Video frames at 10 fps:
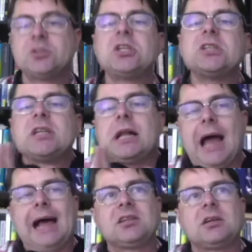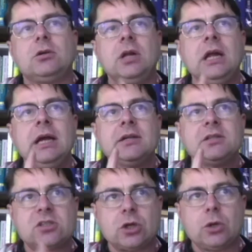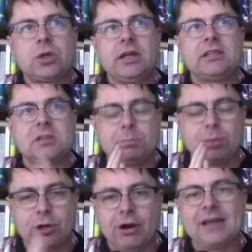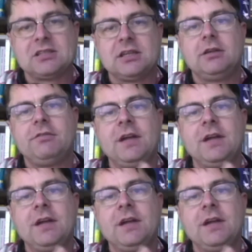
a classical socialist, progressive,